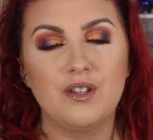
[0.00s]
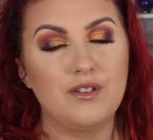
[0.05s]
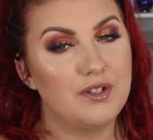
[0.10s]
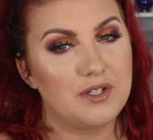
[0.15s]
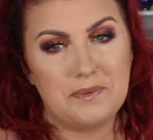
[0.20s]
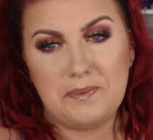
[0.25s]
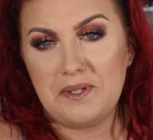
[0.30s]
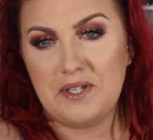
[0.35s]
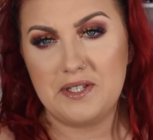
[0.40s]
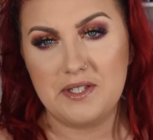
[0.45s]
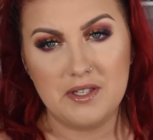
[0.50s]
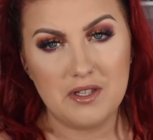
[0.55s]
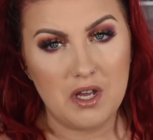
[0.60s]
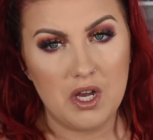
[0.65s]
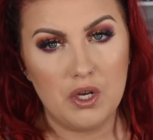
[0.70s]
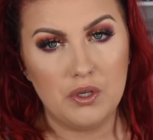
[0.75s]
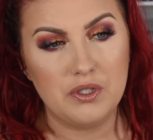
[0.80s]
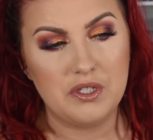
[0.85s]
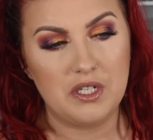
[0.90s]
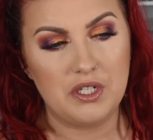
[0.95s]
Just because of the
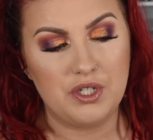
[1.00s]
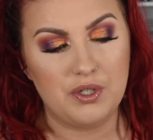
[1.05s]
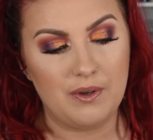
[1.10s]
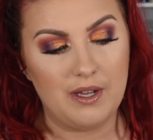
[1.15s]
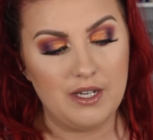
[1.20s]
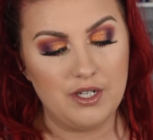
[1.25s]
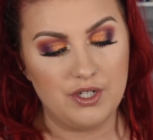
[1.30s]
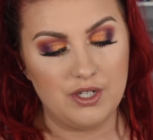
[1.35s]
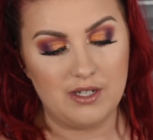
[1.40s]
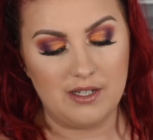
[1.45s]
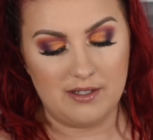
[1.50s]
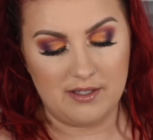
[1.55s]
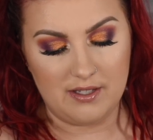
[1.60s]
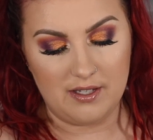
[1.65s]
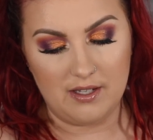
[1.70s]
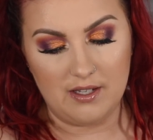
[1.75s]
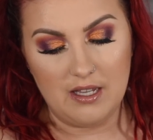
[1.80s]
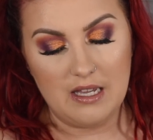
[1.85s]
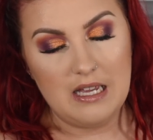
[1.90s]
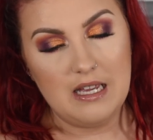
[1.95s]
whole situation, it's
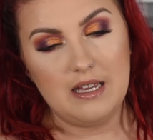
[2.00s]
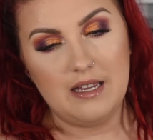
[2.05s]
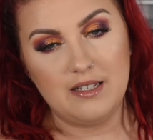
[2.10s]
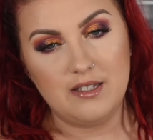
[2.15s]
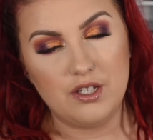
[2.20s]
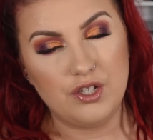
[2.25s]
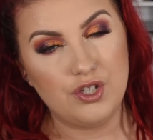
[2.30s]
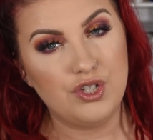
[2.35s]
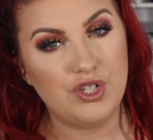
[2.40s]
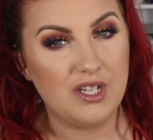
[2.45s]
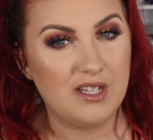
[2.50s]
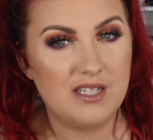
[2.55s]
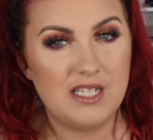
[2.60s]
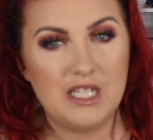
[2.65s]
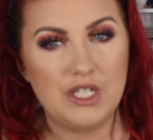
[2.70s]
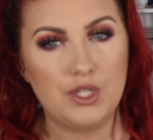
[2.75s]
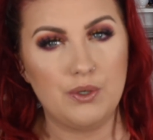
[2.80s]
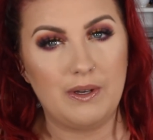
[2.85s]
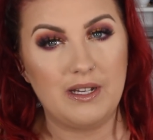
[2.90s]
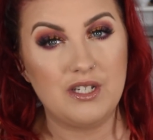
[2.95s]
a shit
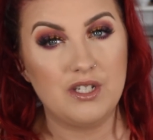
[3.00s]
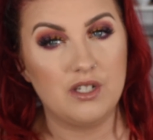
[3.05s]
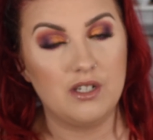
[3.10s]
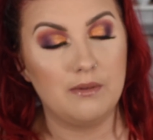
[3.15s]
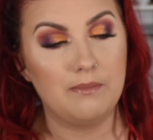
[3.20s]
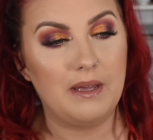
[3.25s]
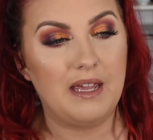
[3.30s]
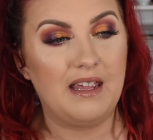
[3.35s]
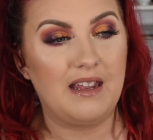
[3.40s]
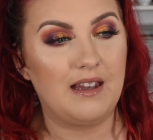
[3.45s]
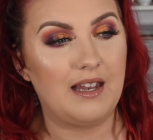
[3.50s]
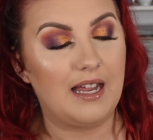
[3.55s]
situation to be in.